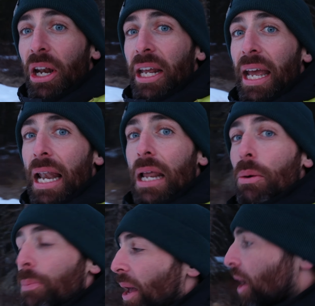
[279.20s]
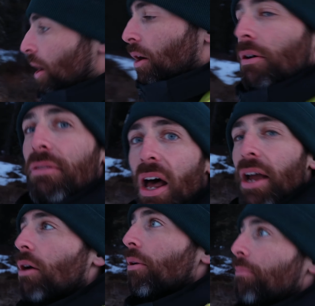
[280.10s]
we're going to get a little bit of
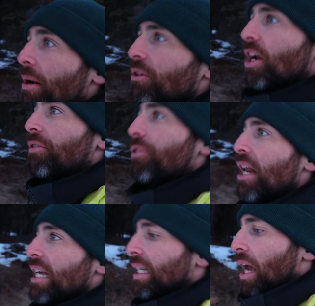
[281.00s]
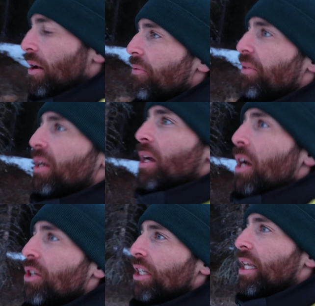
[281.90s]
light on Mount Chephren. So
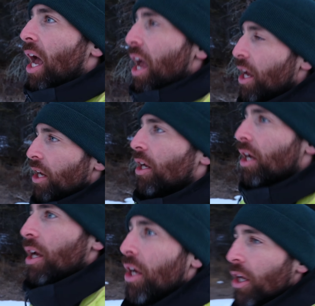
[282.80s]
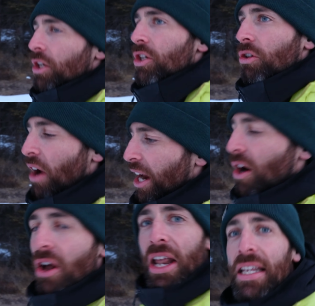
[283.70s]
just
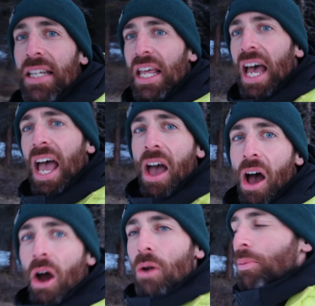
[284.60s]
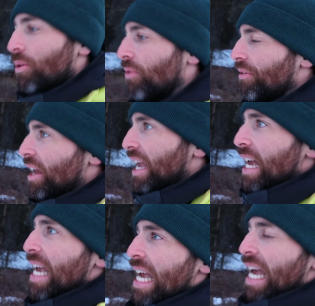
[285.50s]
trek on to the open river
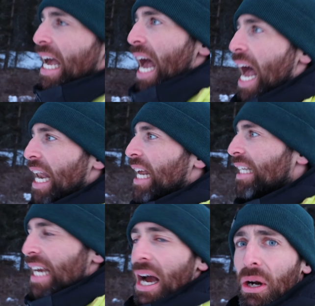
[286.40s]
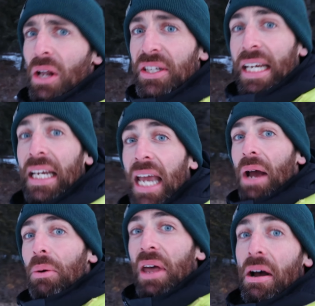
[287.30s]
here and see how close I can
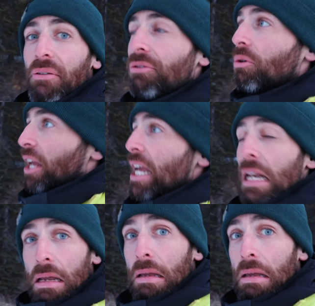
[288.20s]
get without falling in.